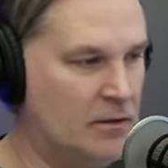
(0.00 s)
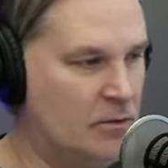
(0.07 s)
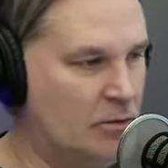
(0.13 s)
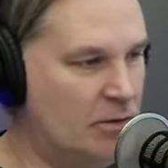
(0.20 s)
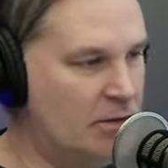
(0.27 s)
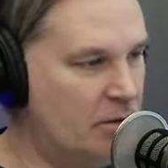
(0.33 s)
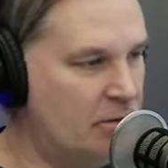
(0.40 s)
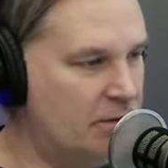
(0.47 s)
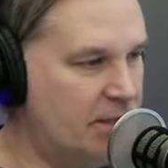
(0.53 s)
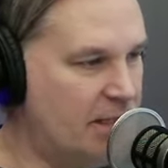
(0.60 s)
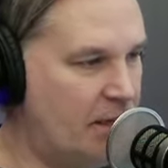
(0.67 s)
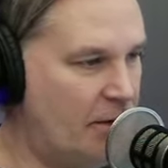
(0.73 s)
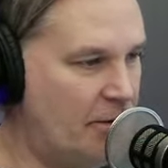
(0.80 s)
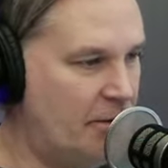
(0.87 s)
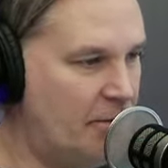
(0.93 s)
Well, don't
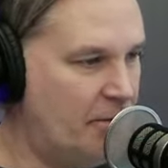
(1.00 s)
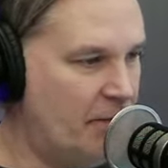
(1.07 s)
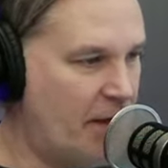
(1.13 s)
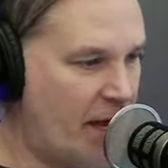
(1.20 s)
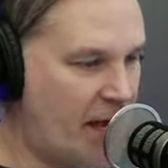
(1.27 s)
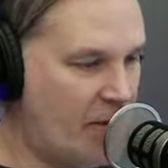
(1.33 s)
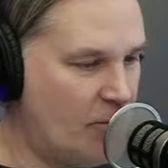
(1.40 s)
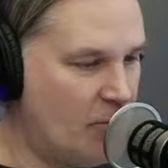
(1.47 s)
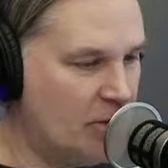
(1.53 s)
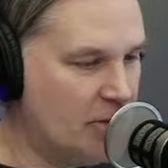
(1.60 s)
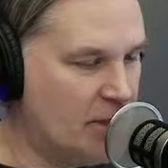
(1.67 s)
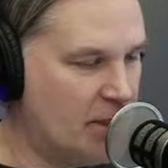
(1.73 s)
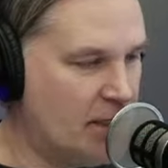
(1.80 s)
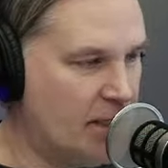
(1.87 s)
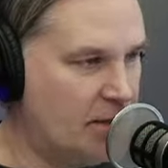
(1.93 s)
tell them that. We're
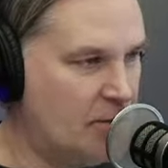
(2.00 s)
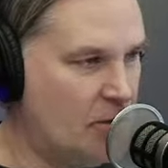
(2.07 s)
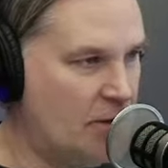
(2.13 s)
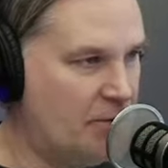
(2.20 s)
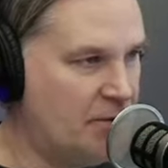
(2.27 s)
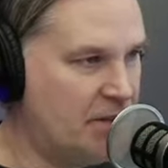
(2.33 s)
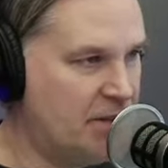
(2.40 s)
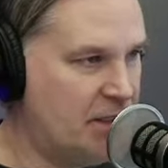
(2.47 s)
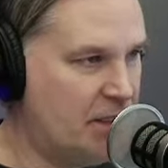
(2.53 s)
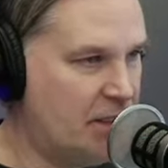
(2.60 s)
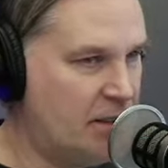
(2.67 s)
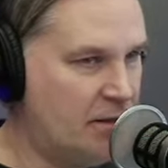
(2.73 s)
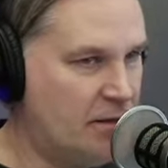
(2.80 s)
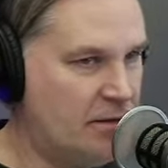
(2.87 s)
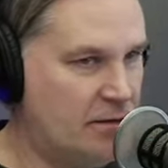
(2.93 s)
trying to get them off the
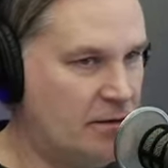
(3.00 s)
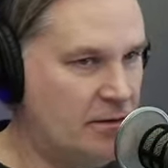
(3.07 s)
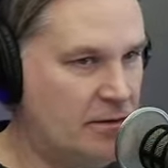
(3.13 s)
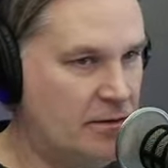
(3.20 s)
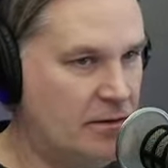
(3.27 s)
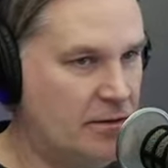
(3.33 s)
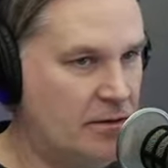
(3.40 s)
scent. Mm.